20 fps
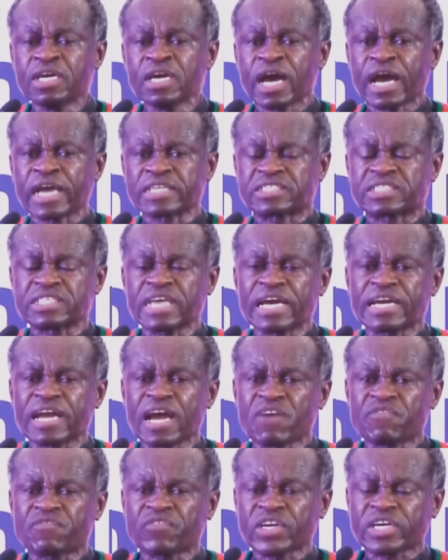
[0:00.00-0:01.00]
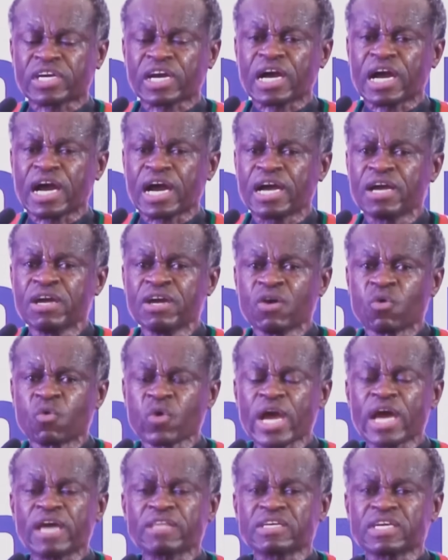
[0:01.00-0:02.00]
I see an Africa
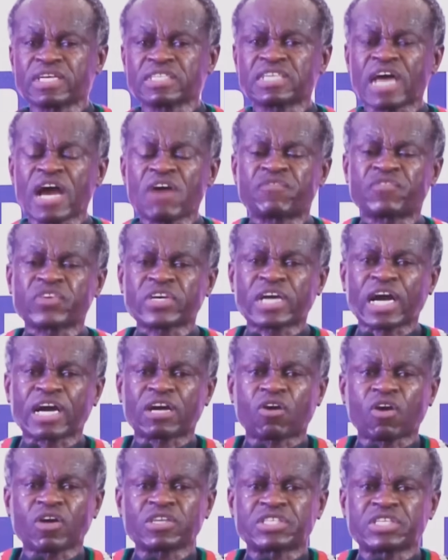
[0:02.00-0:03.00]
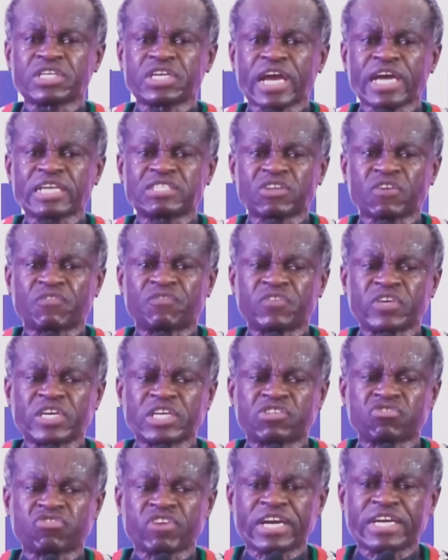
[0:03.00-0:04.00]
where there is Africa Continental Free
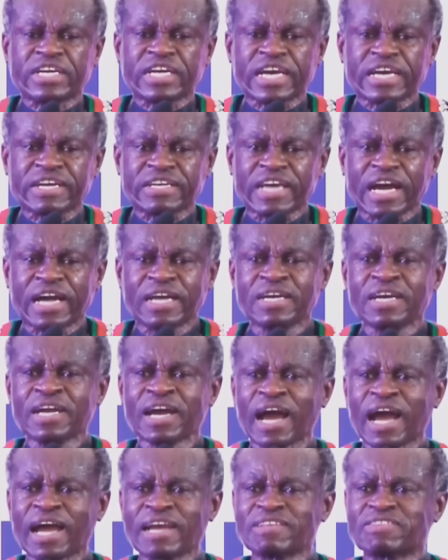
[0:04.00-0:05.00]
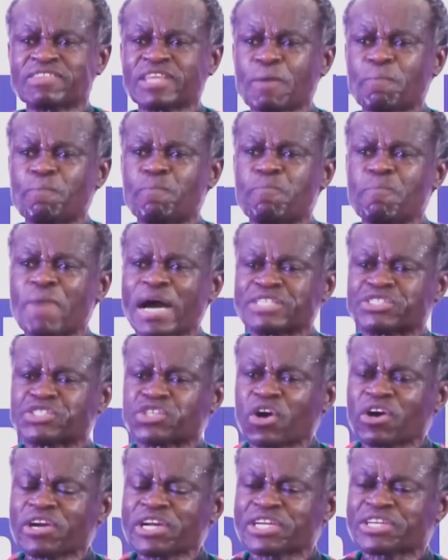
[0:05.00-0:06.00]
Trade Area, and the
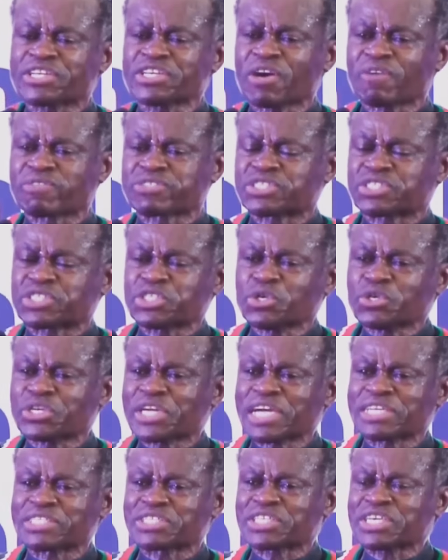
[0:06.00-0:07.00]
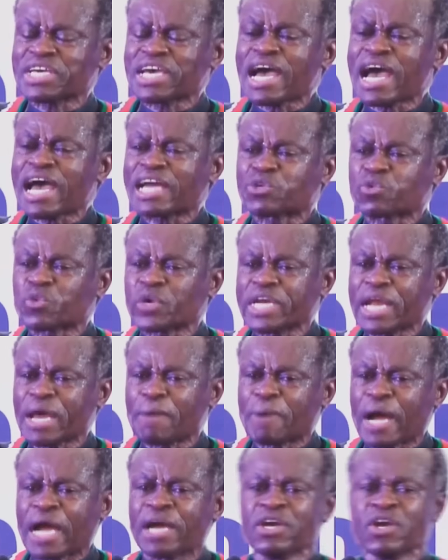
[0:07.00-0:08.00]
majority of students here at
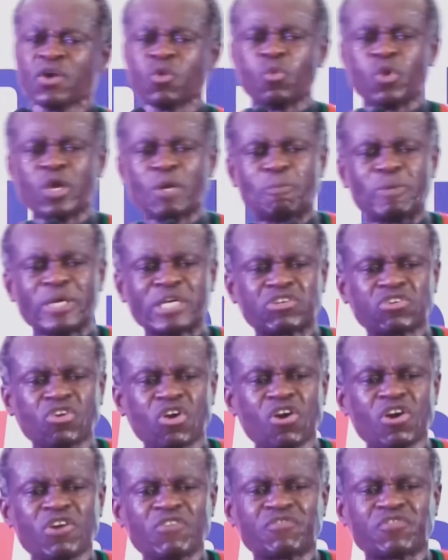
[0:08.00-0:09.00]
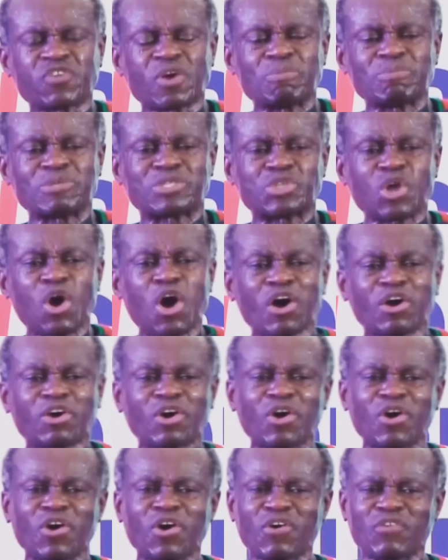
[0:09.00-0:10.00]
Winneba will be drawn from
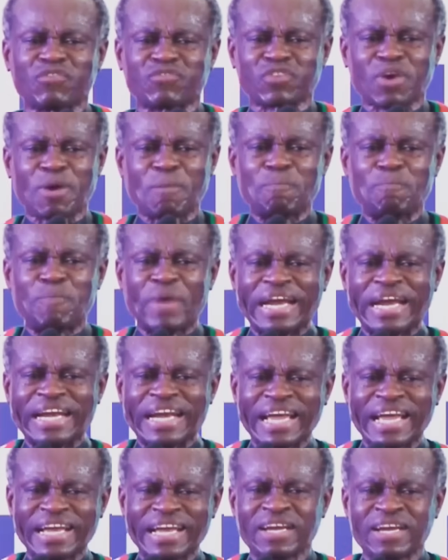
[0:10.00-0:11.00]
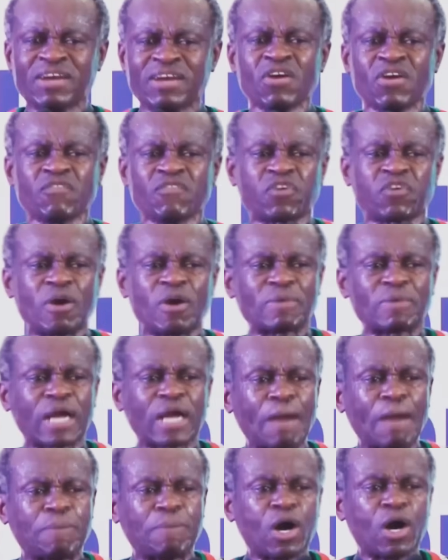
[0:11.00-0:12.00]
Togo, from Benin, from
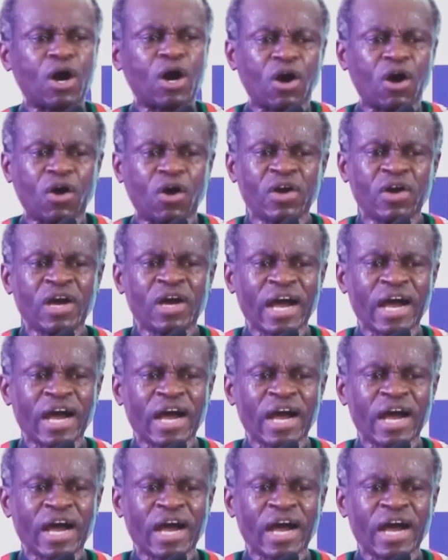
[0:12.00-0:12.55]
Gabon.